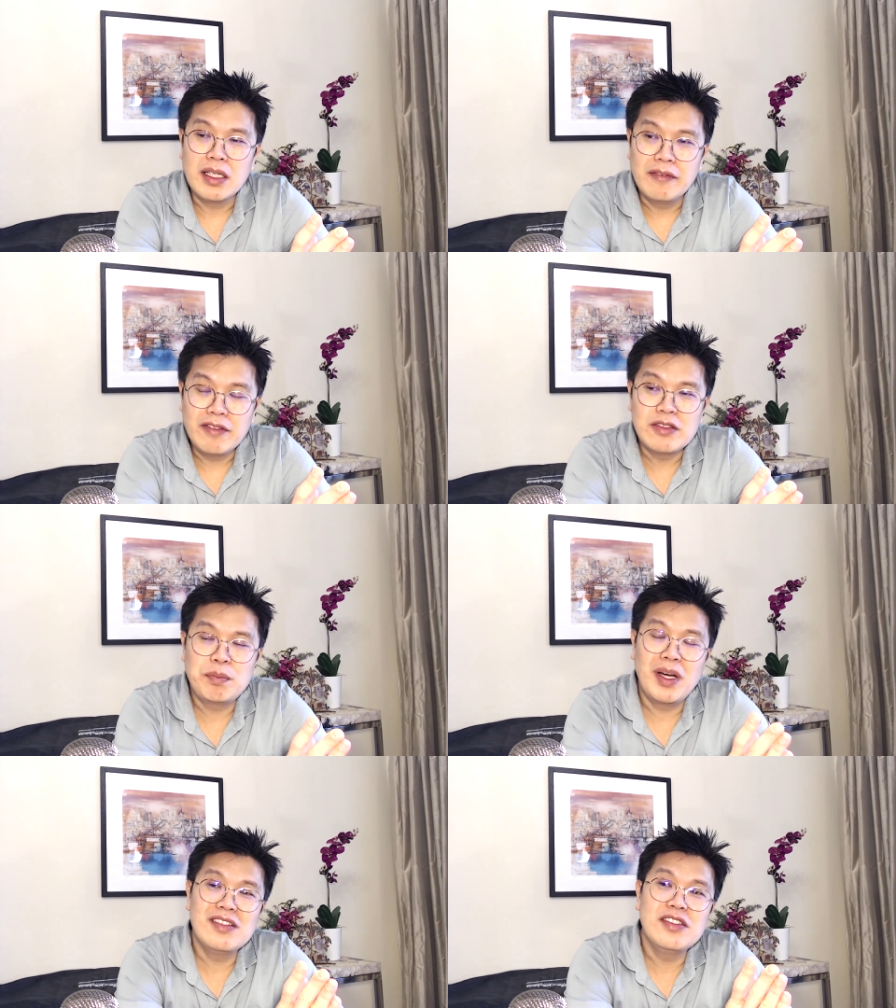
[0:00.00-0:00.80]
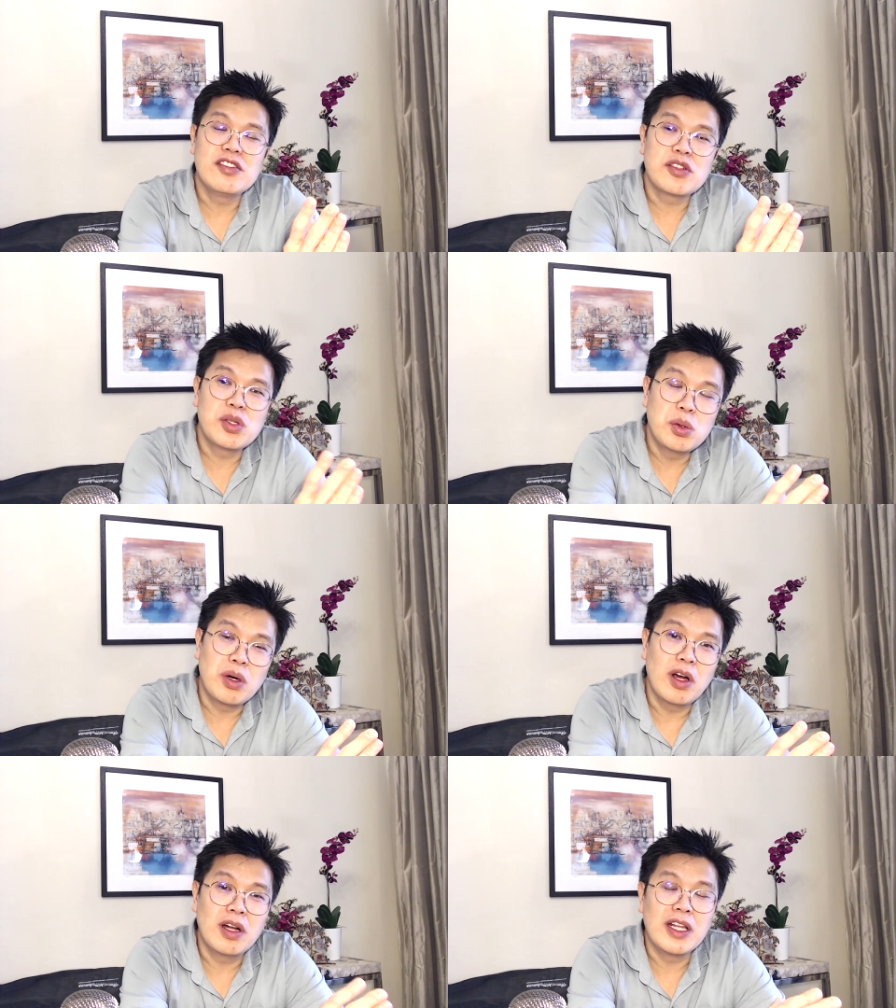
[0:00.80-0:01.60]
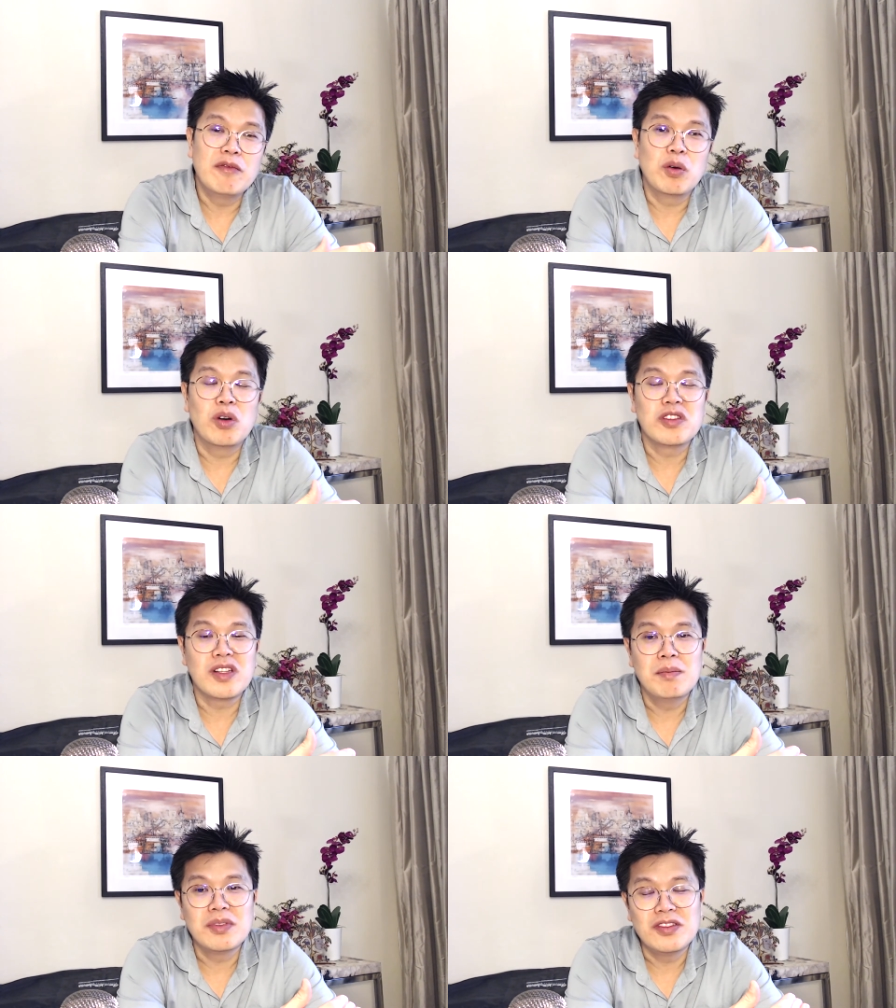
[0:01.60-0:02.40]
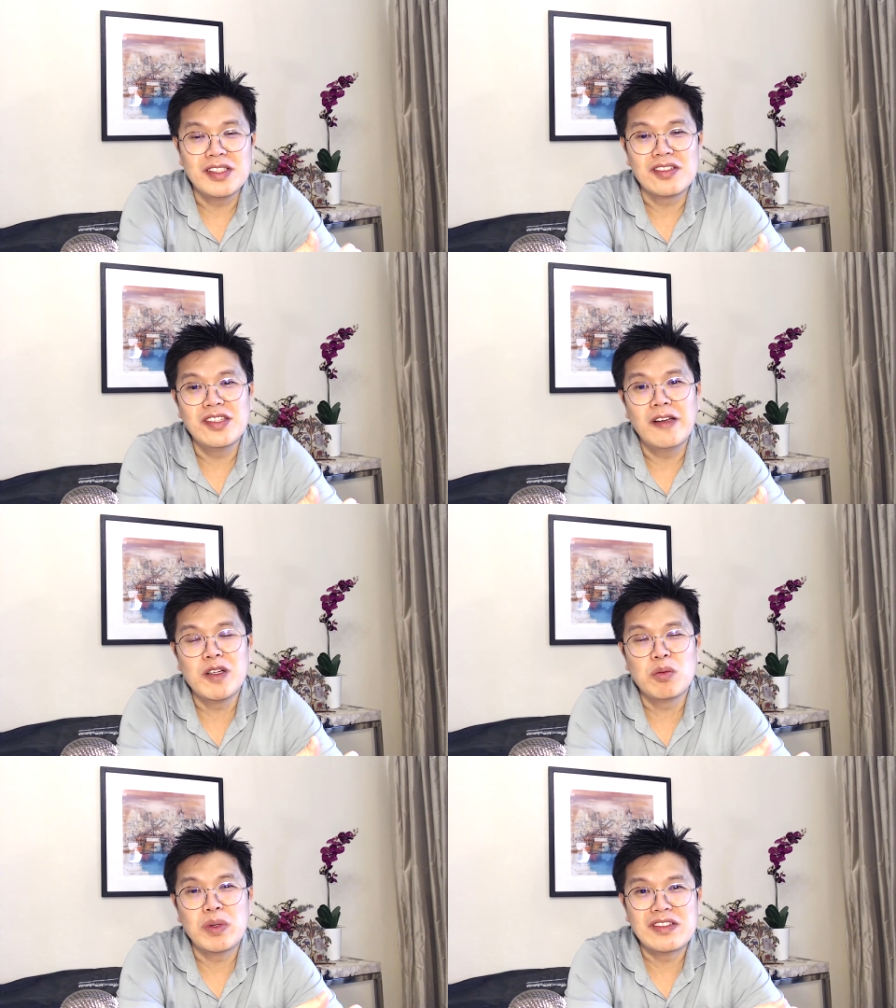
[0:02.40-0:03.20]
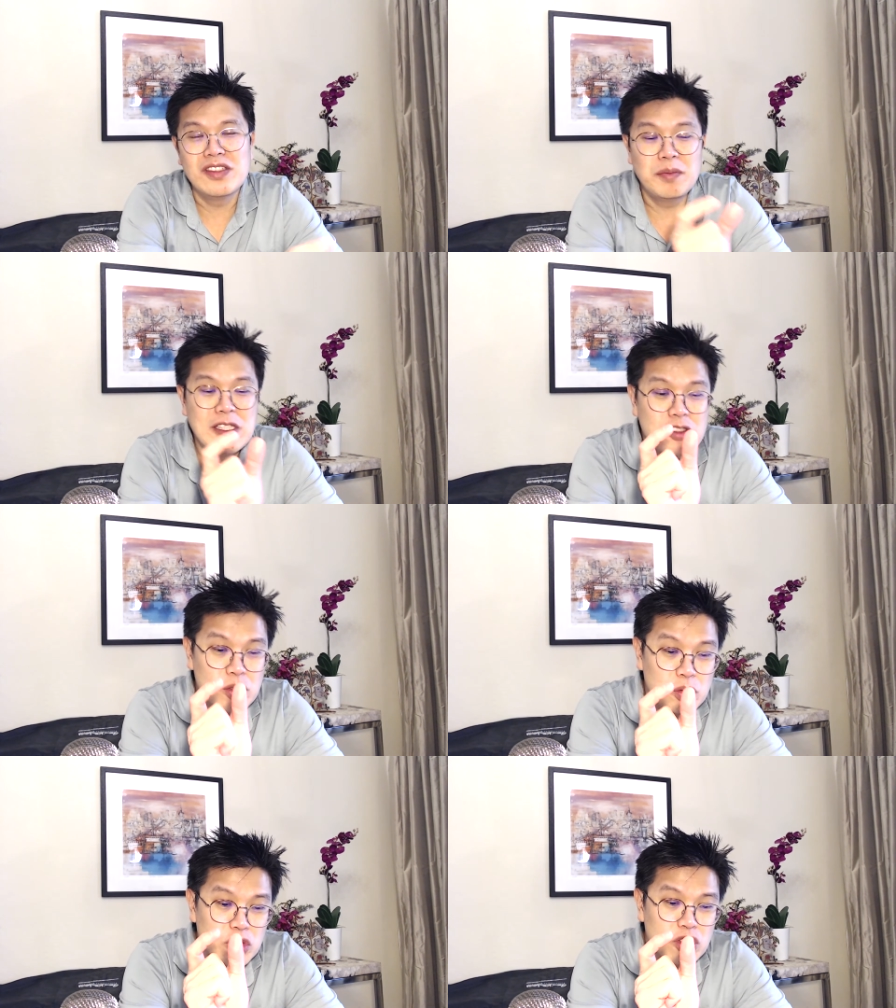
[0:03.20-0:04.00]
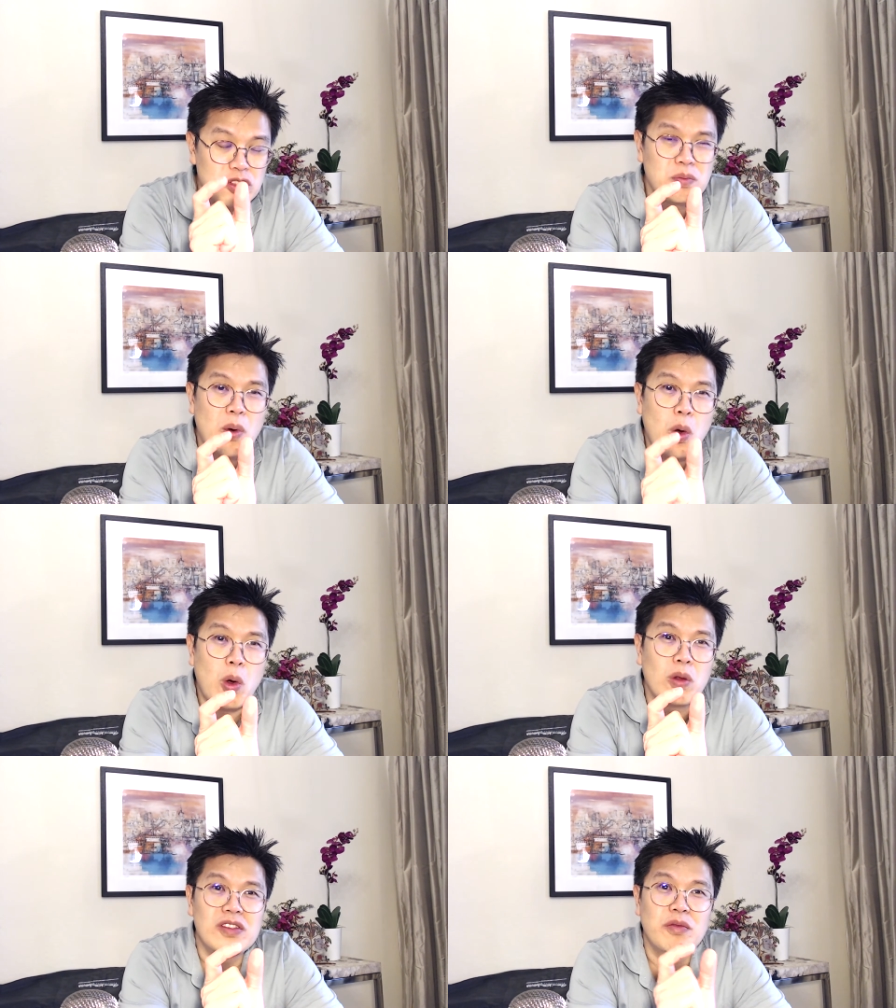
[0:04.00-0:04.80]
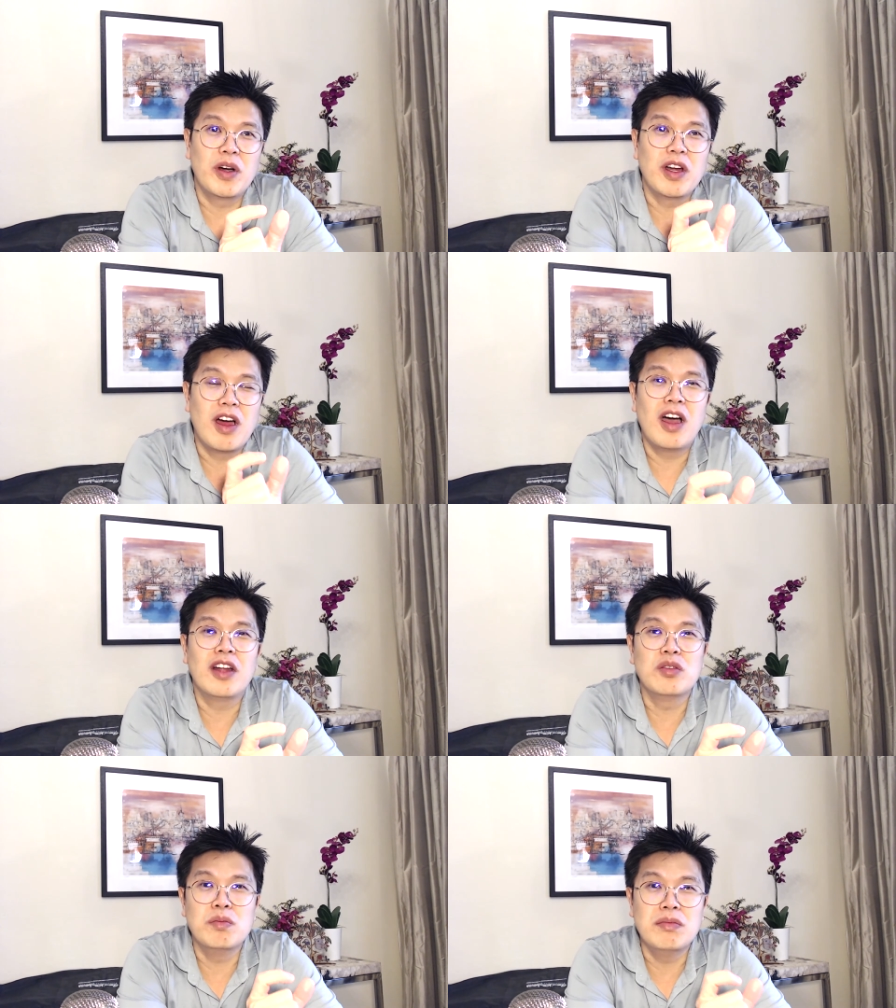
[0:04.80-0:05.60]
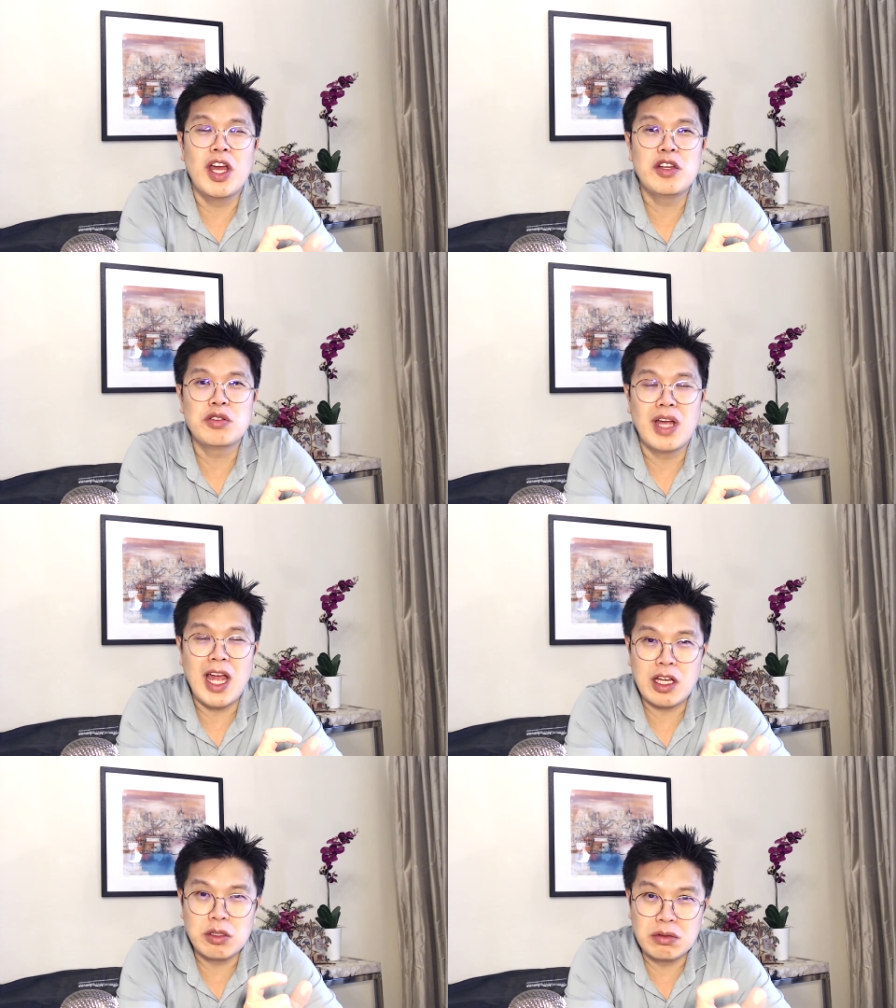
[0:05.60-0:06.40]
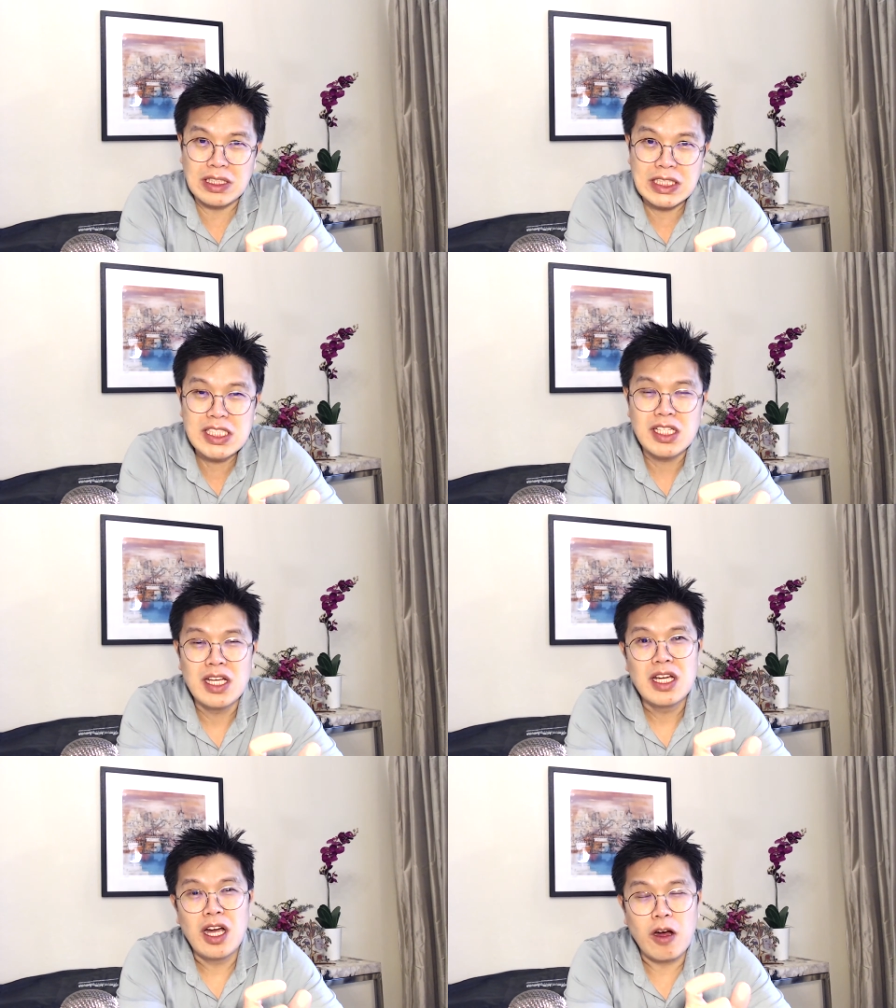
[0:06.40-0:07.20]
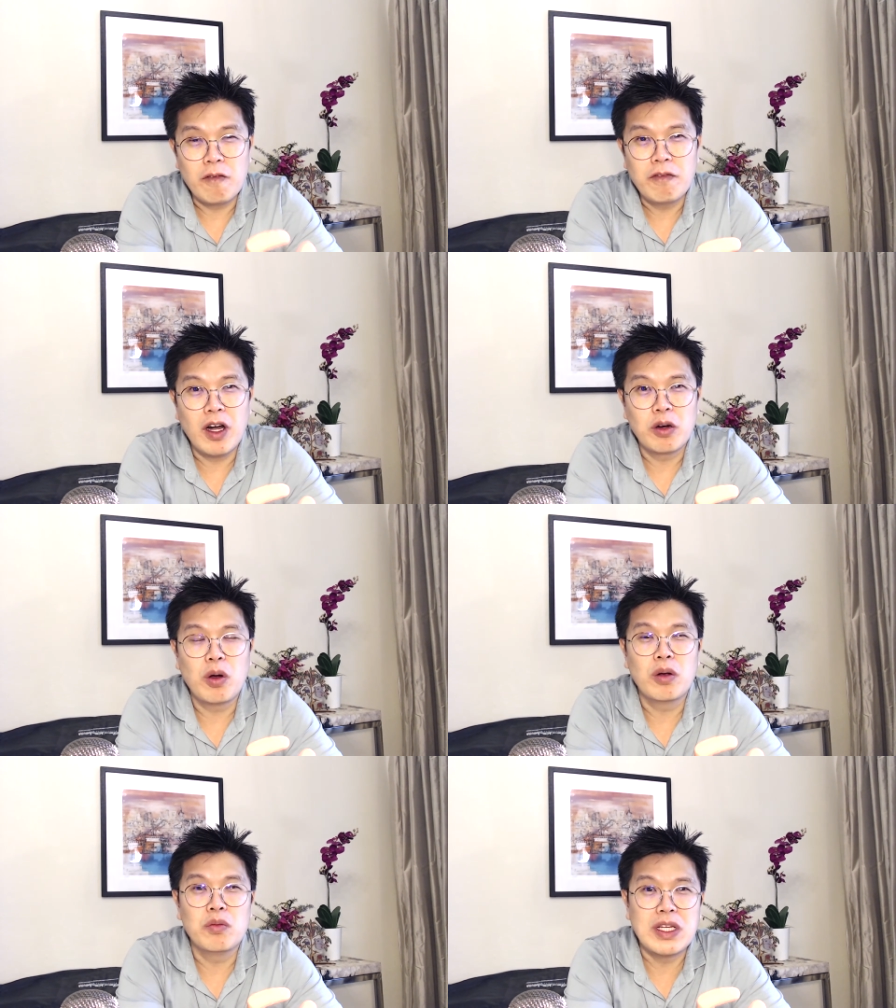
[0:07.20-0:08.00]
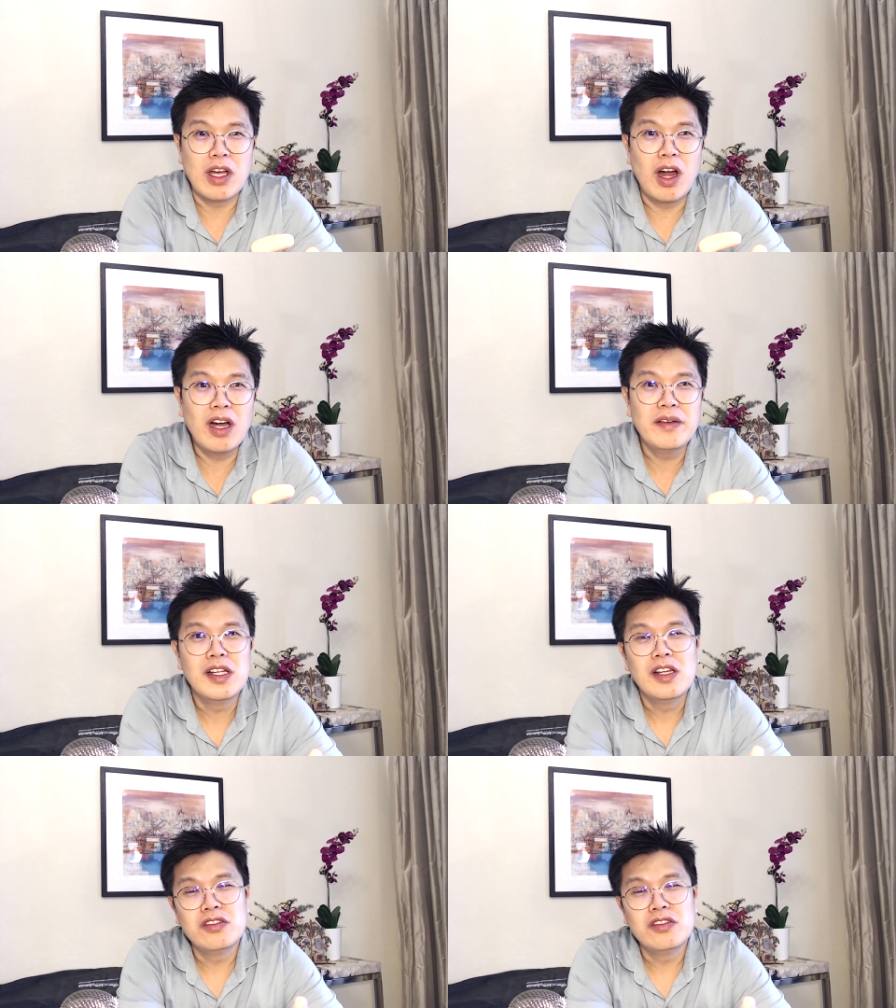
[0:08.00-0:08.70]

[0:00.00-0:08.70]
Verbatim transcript: if it's pregnancy is too early, for example, 6 7 weeks, it's a bit too small, it's very hard to measure accurately how far on we are.